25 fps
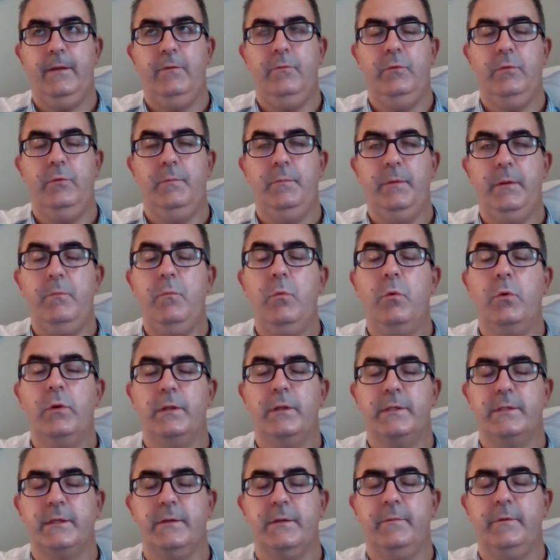it would be
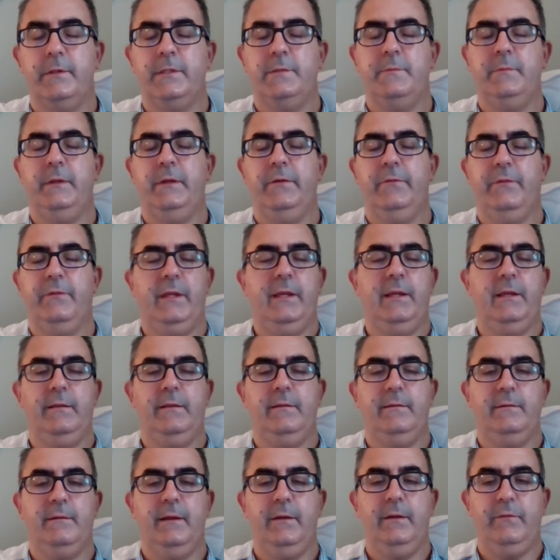more disturbing to me
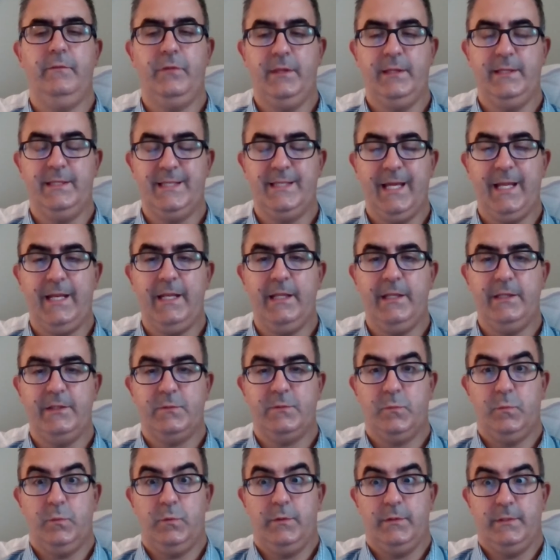if the
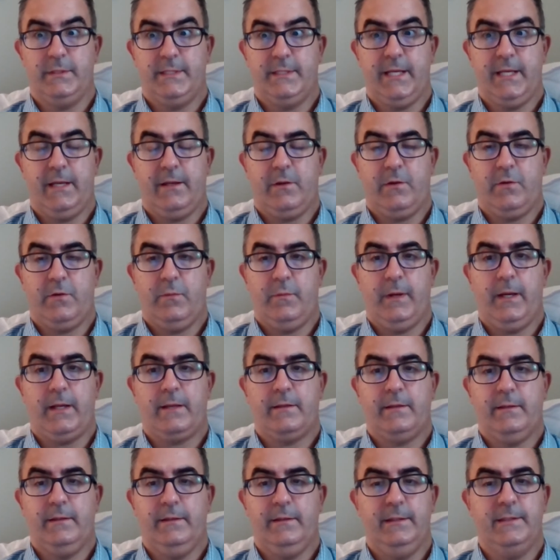settings were set
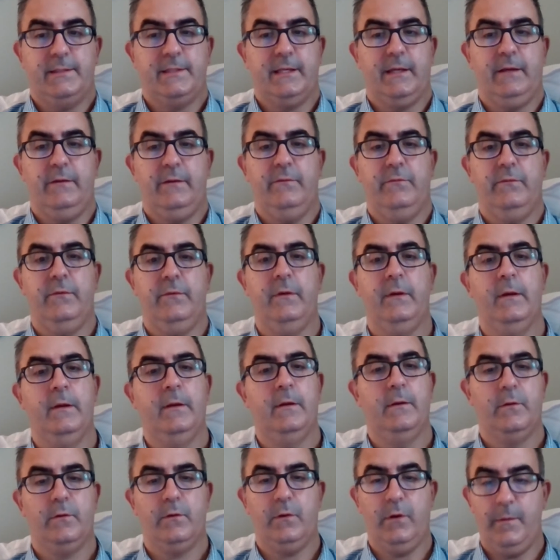correctly, as I've
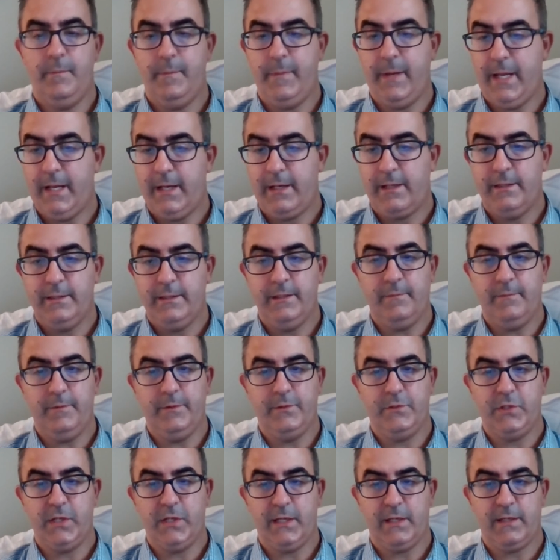gone back and
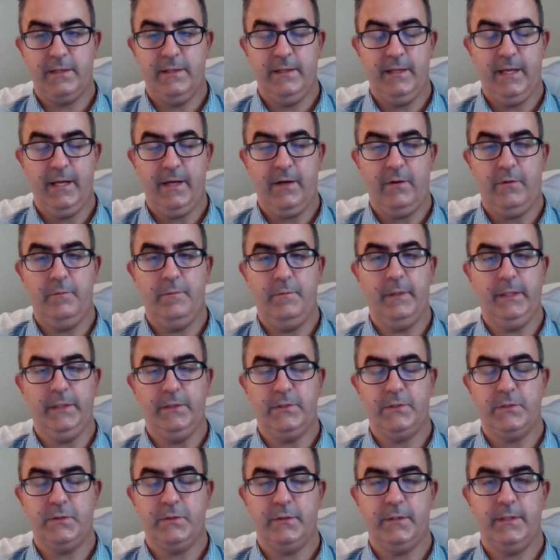double checked now and
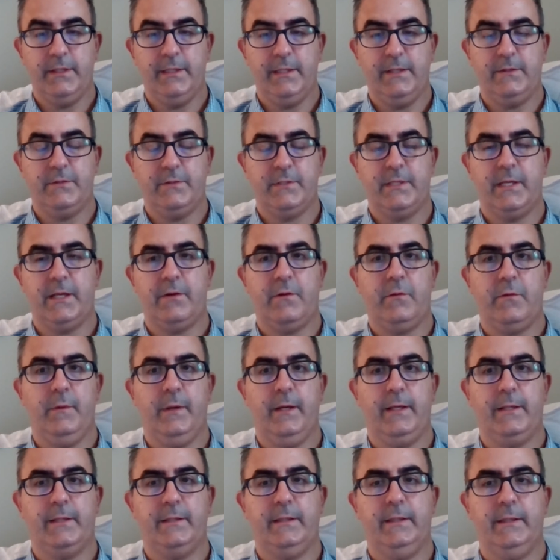made sure that they're set
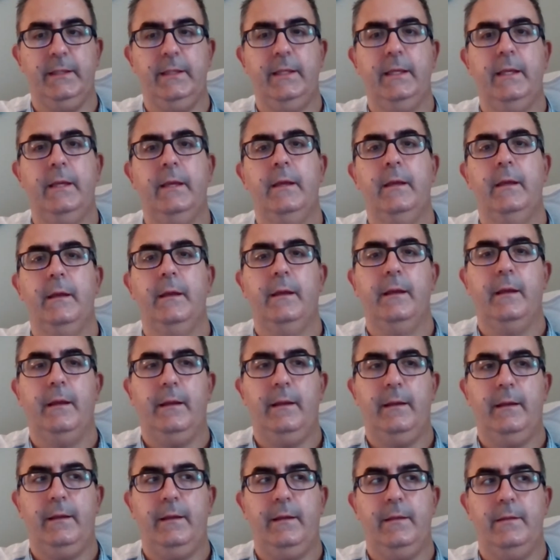correctly,
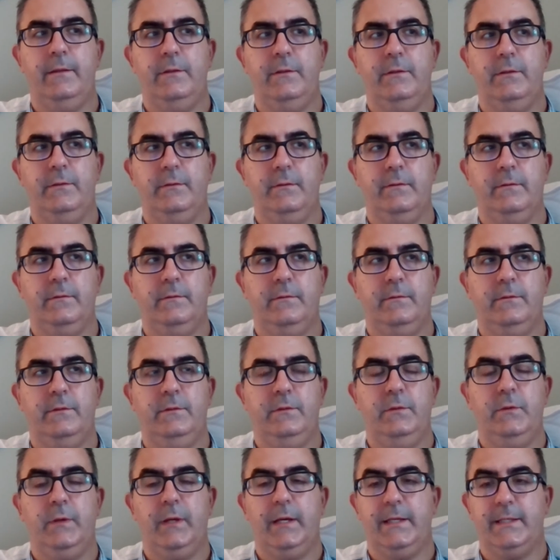and
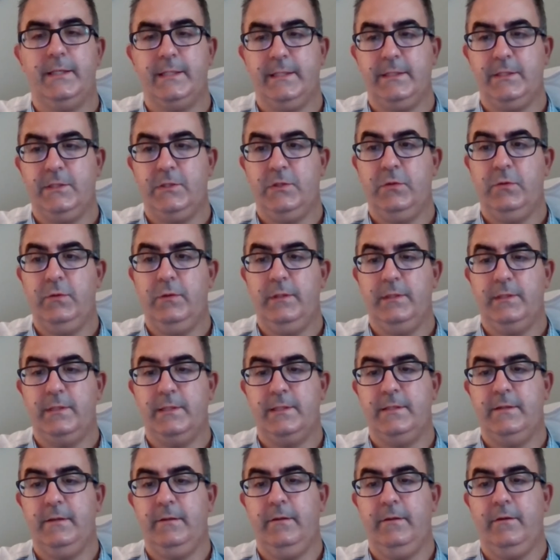you guys as
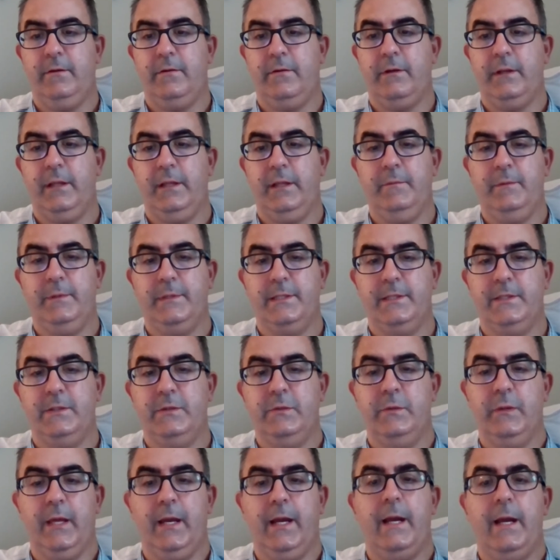students still aren't able to
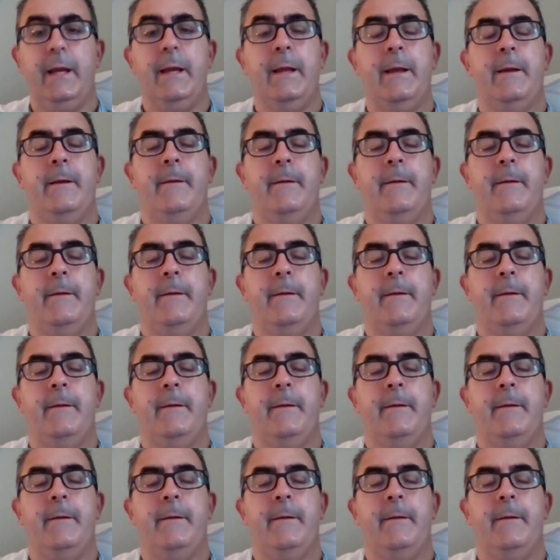do that.